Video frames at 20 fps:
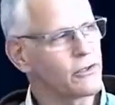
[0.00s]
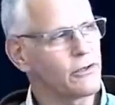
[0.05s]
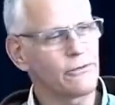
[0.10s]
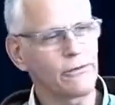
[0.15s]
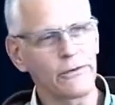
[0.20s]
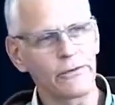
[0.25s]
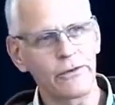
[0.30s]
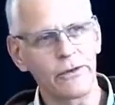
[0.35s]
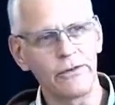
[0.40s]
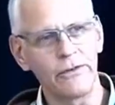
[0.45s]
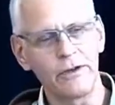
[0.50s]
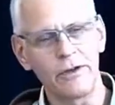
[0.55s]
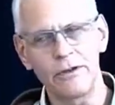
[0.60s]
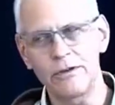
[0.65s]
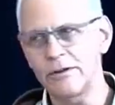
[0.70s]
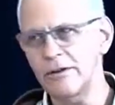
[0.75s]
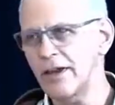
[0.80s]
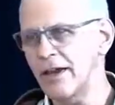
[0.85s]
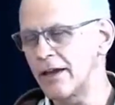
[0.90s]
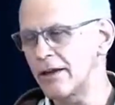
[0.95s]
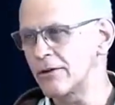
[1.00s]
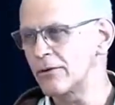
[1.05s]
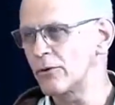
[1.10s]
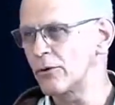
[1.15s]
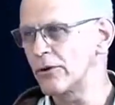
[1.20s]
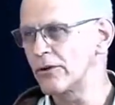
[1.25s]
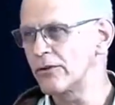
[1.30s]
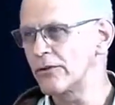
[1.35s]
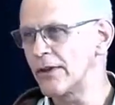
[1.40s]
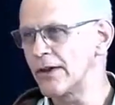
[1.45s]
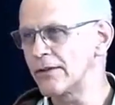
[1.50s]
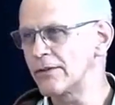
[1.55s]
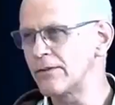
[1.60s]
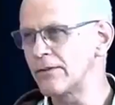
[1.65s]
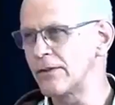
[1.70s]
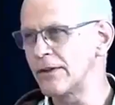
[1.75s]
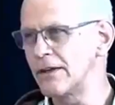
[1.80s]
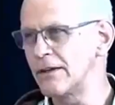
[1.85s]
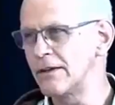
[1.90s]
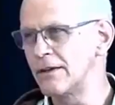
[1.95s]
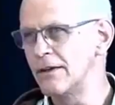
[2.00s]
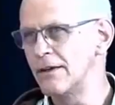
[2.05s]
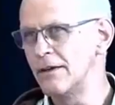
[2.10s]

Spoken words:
different than the other categories. That's the